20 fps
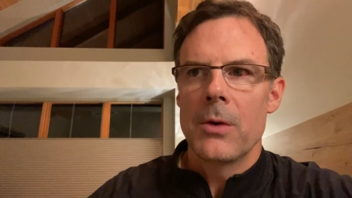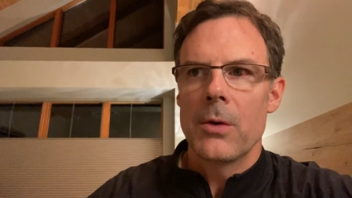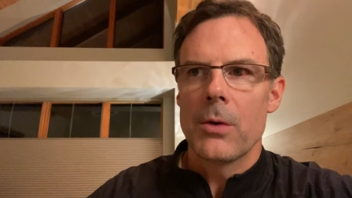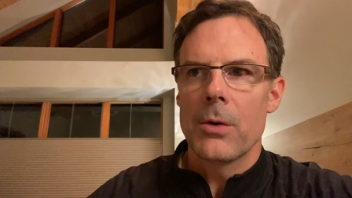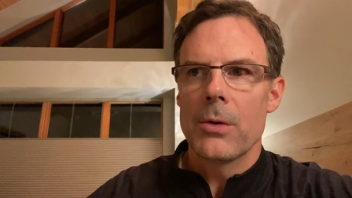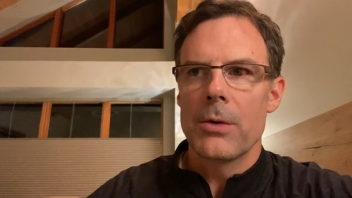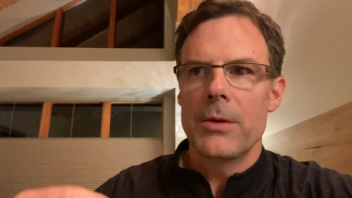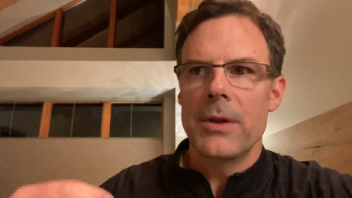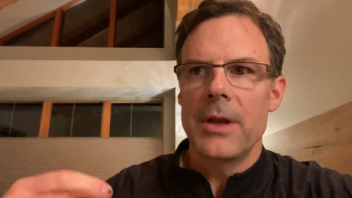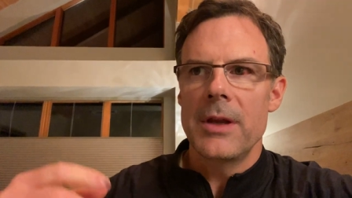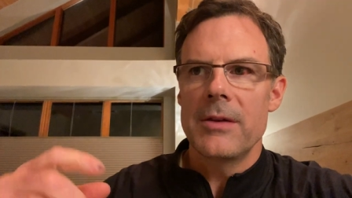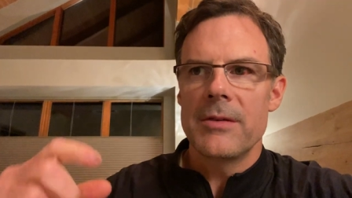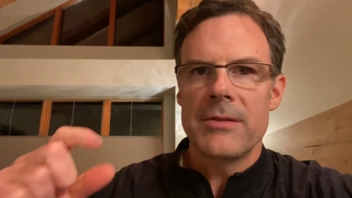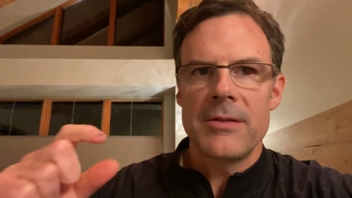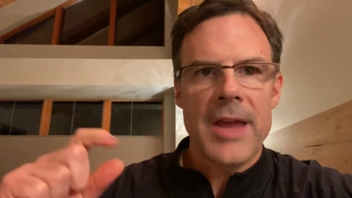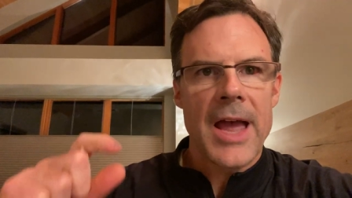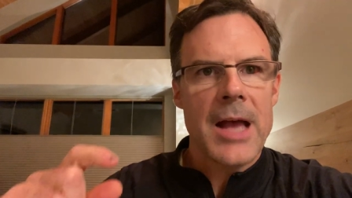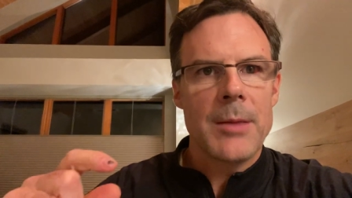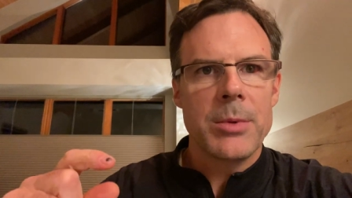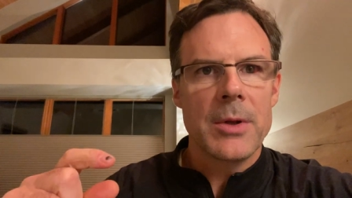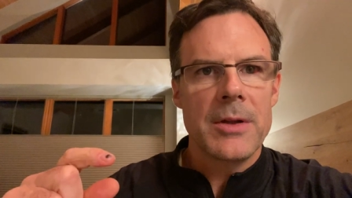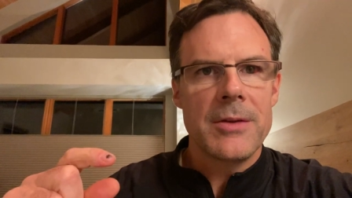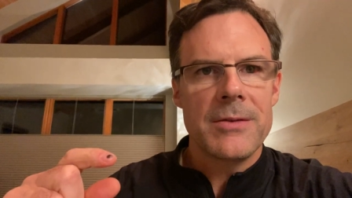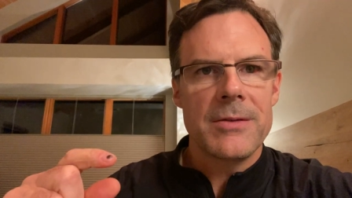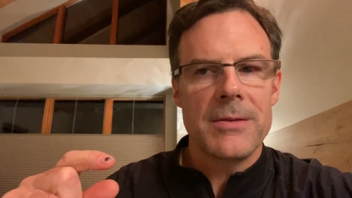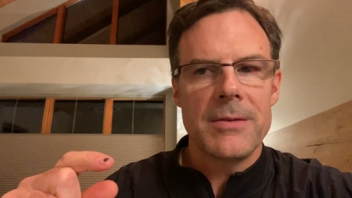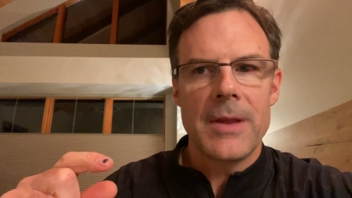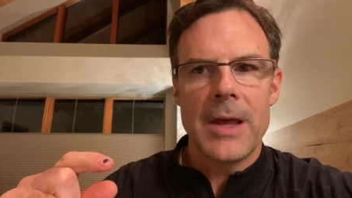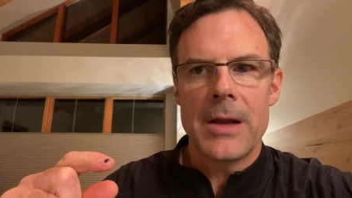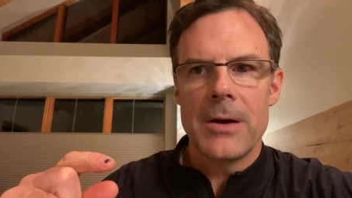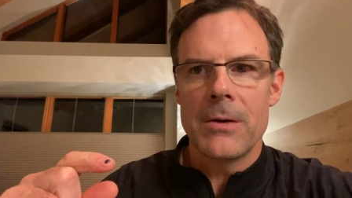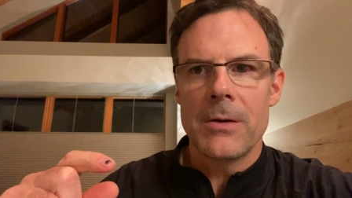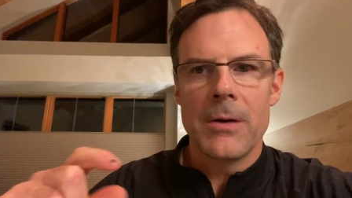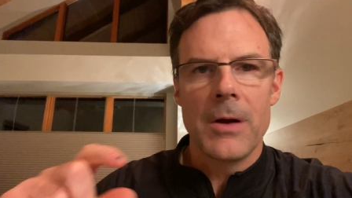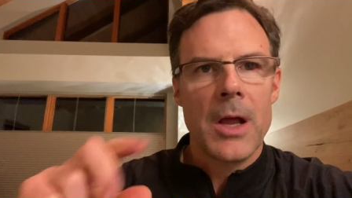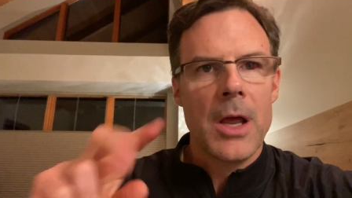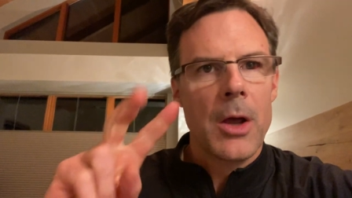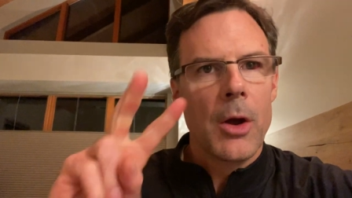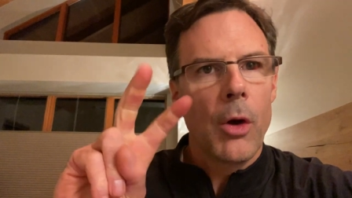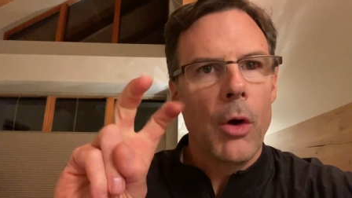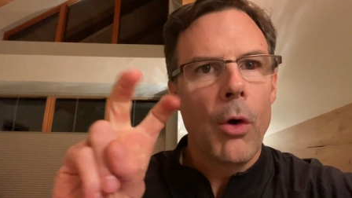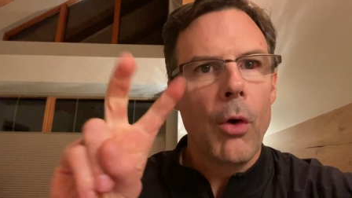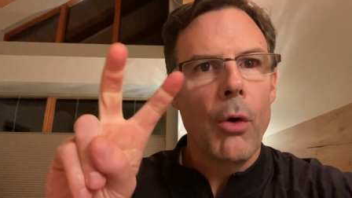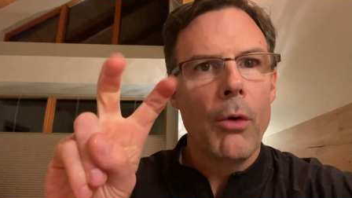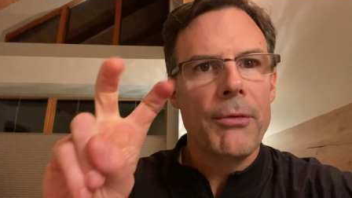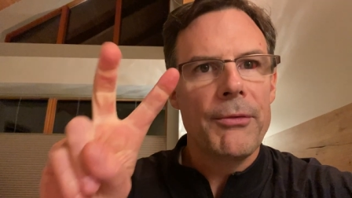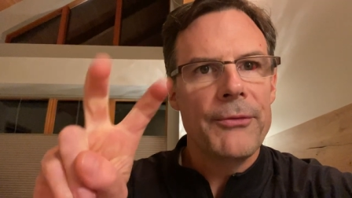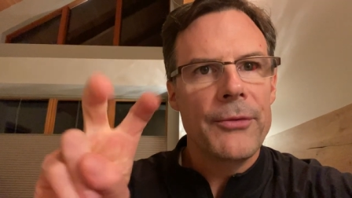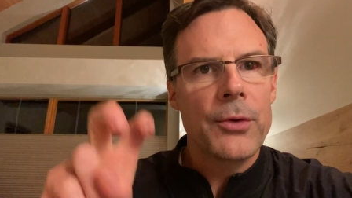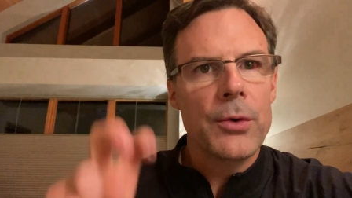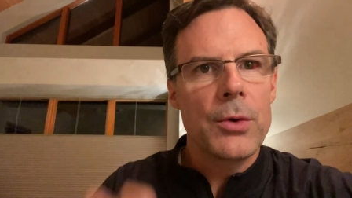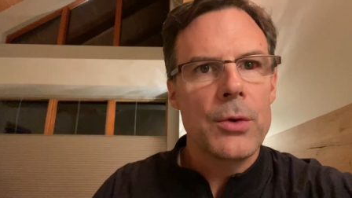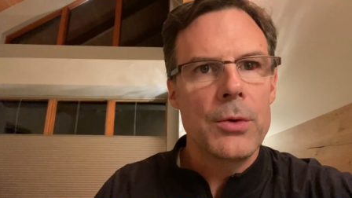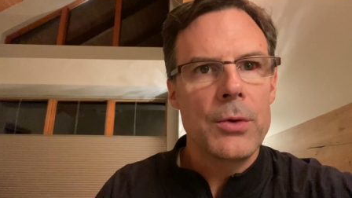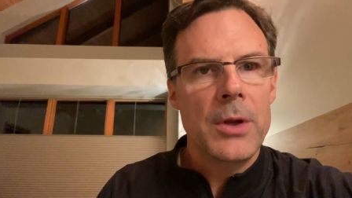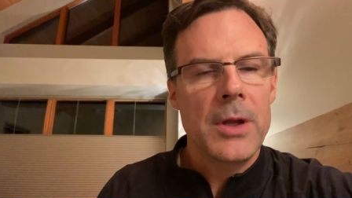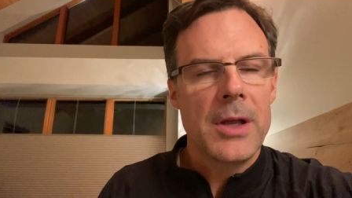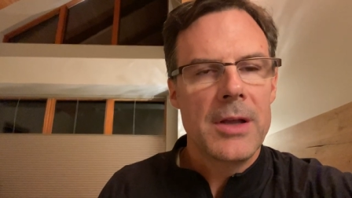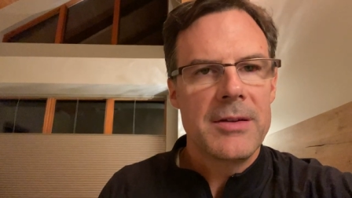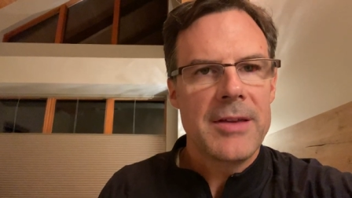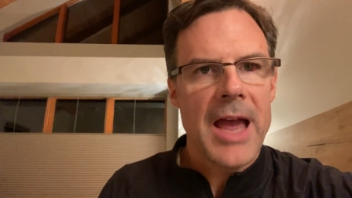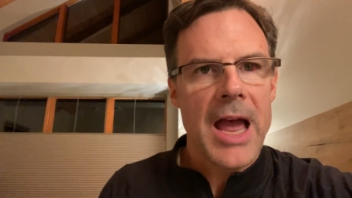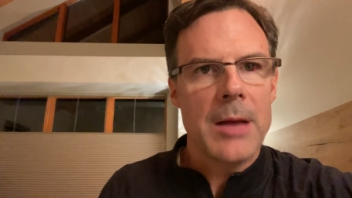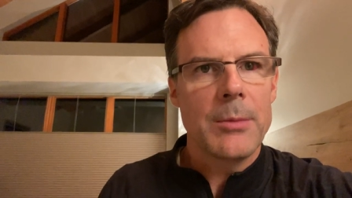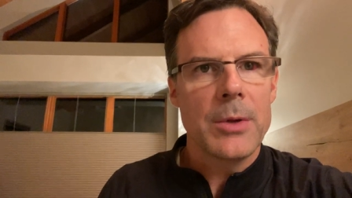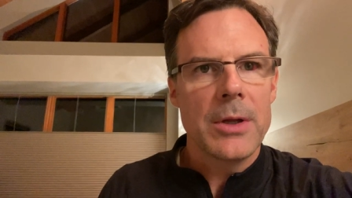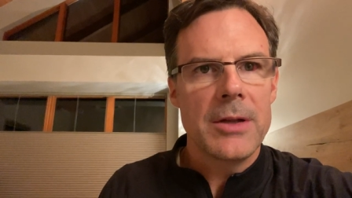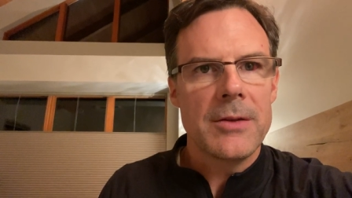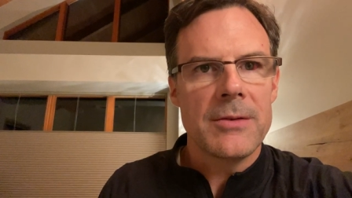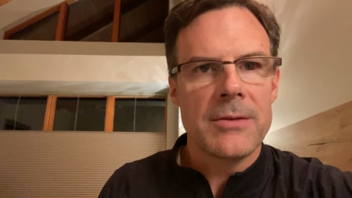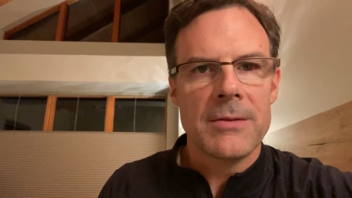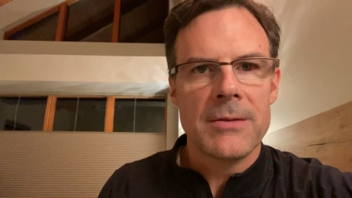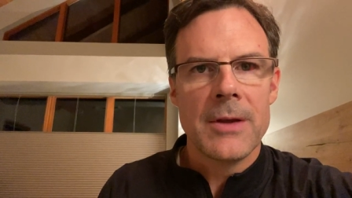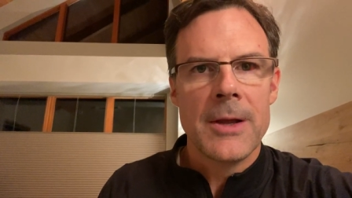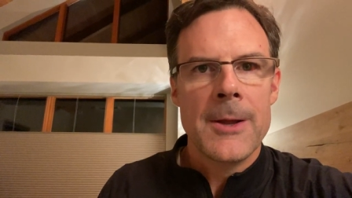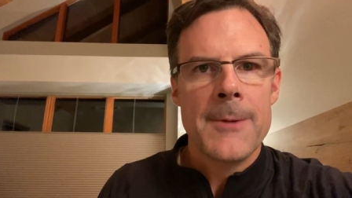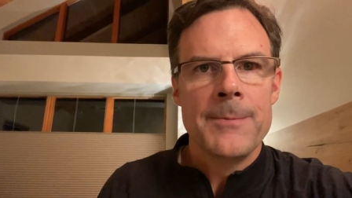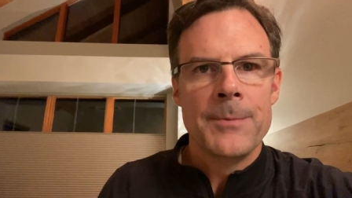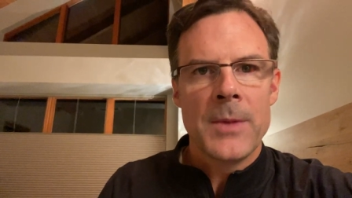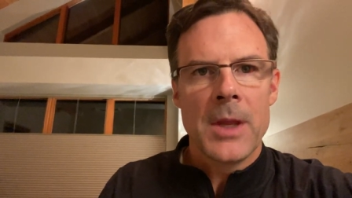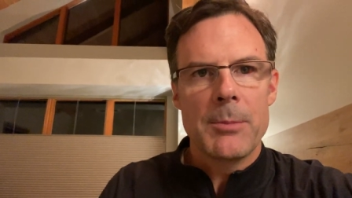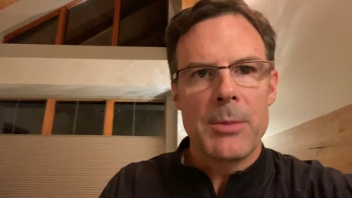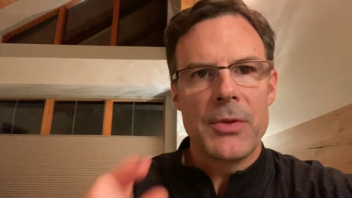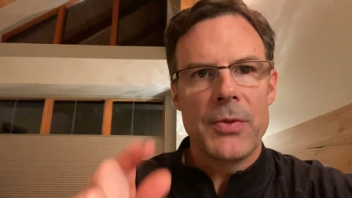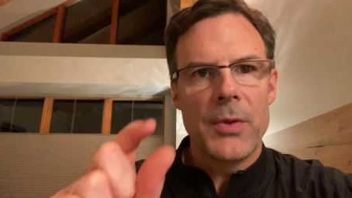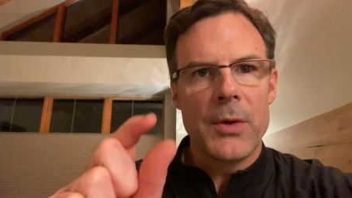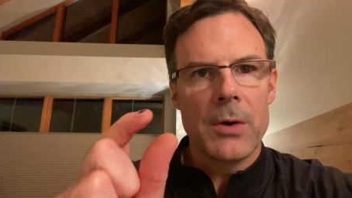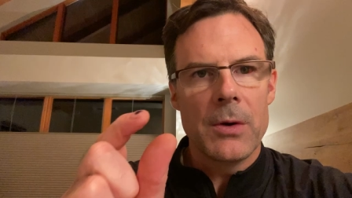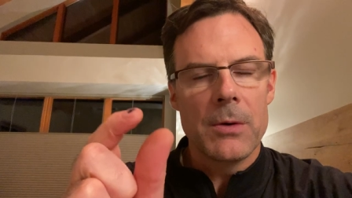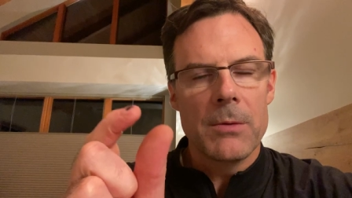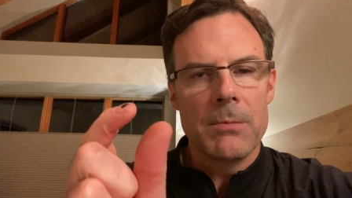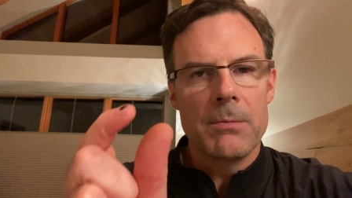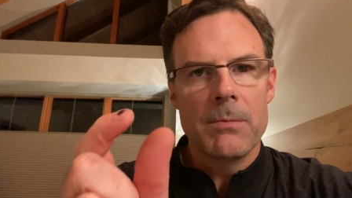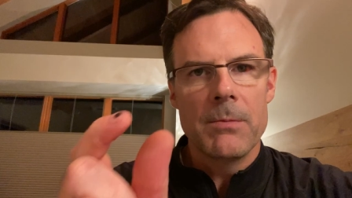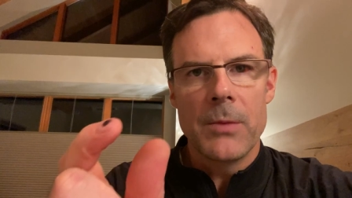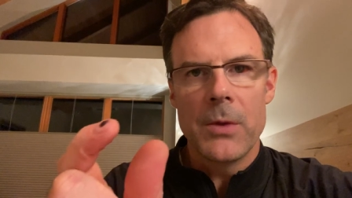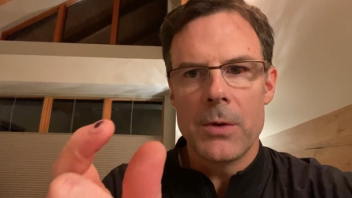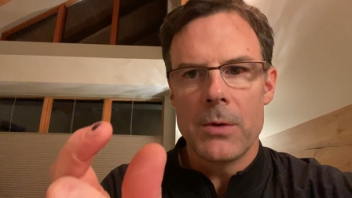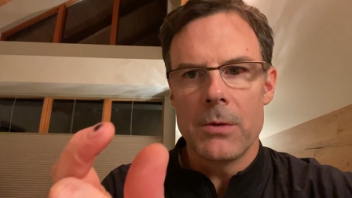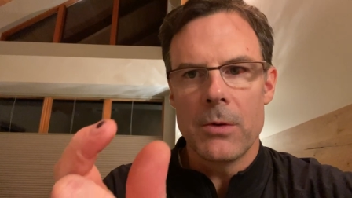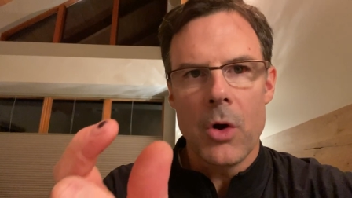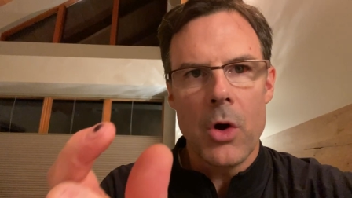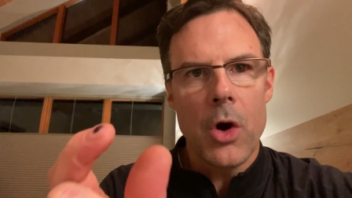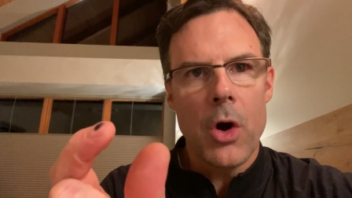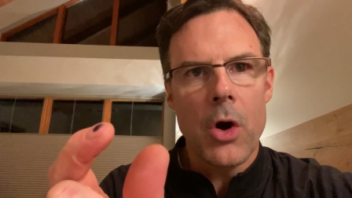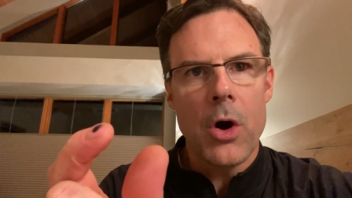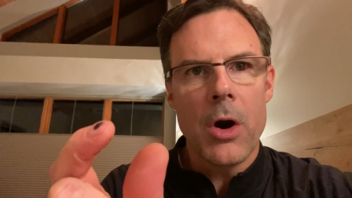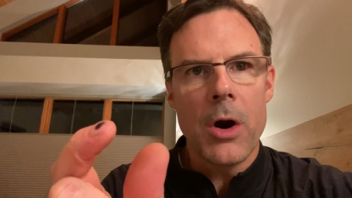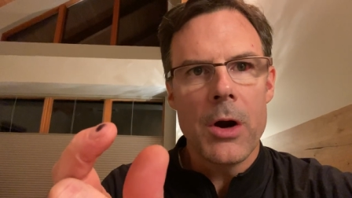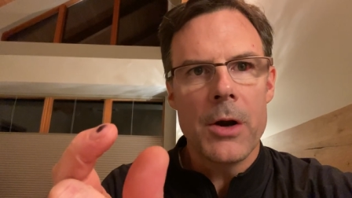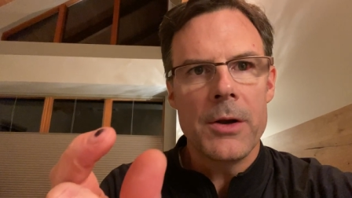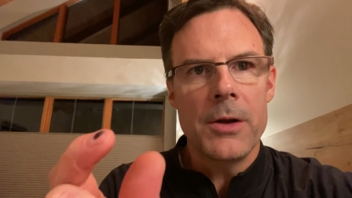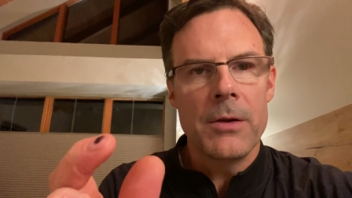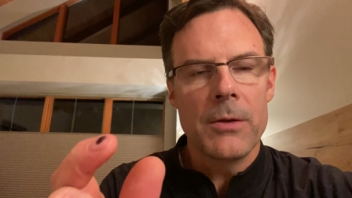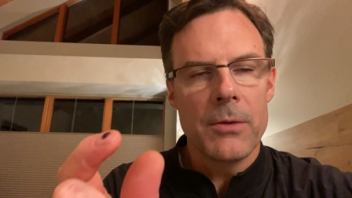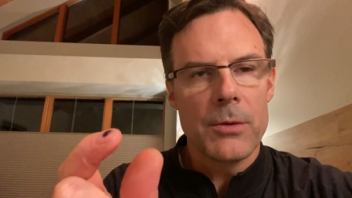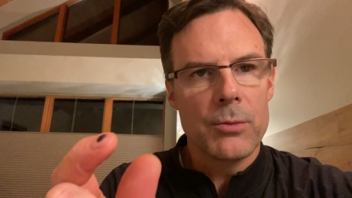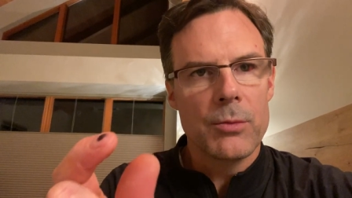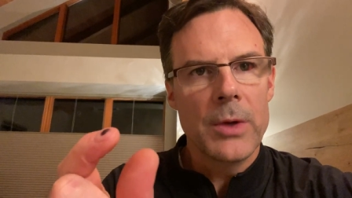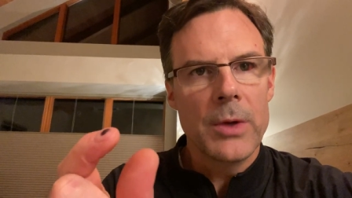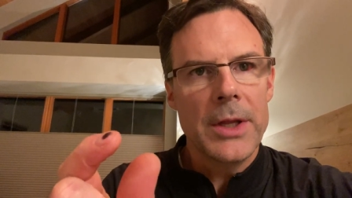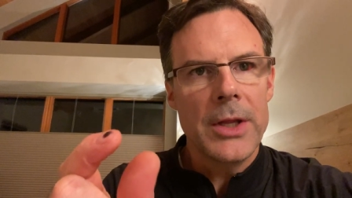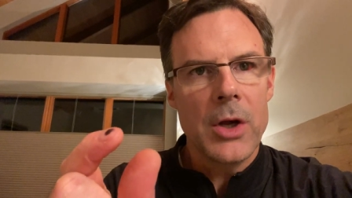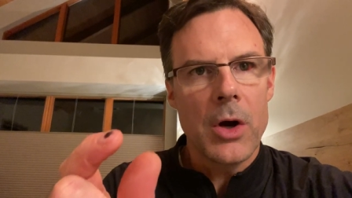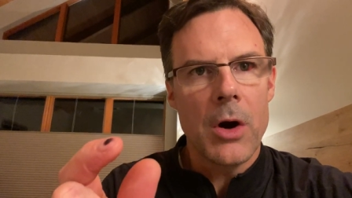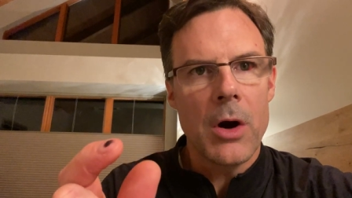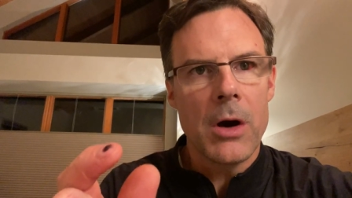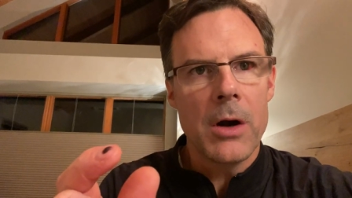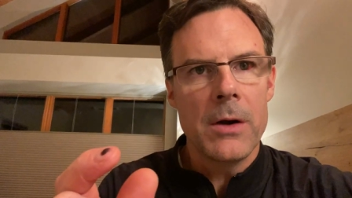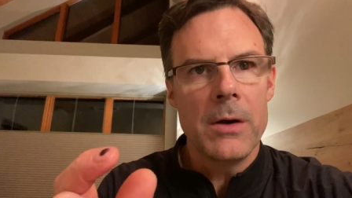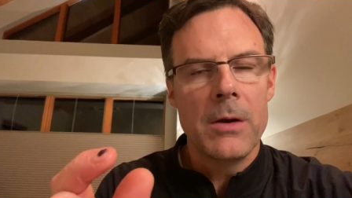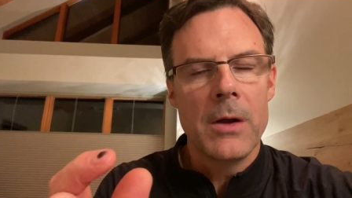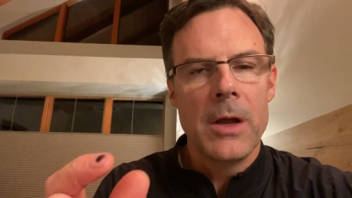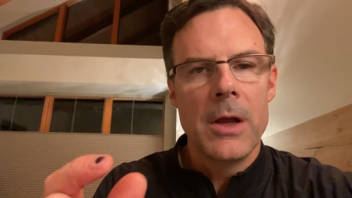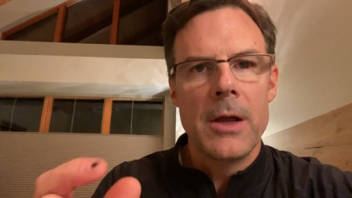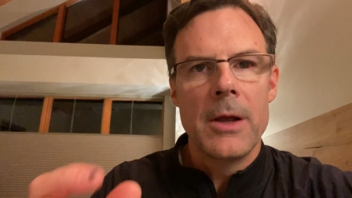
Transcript: or these tablets that are whole food tablets, but they're they're hard, they're really hard.